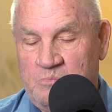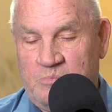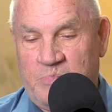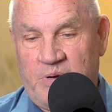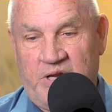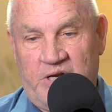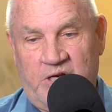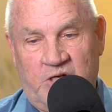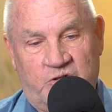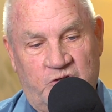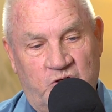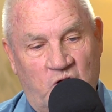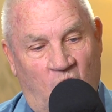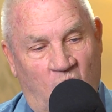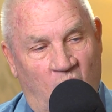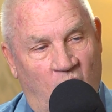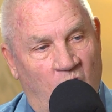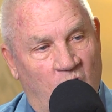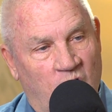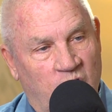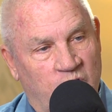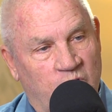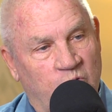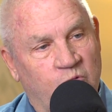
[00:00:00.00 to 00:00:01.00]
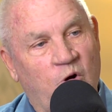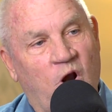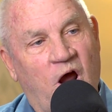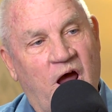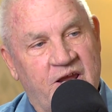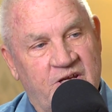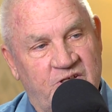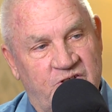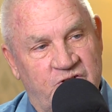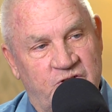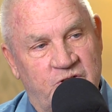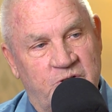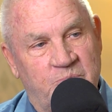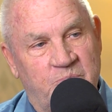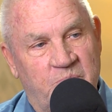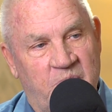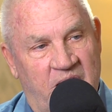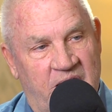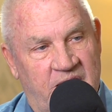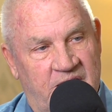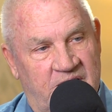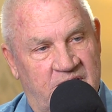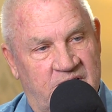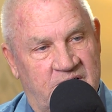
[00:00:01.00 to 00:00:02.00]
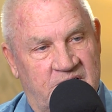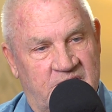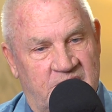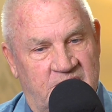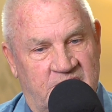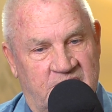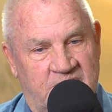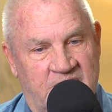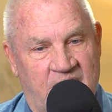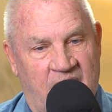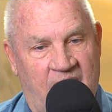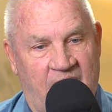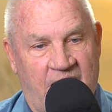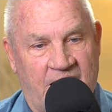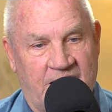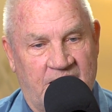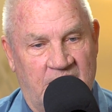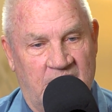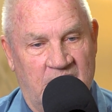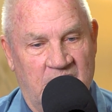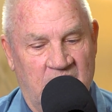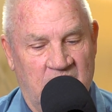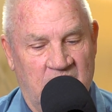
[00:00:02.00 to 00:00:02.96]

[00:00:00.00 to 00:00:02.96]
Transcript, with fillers: but it's all Christ-based. It's not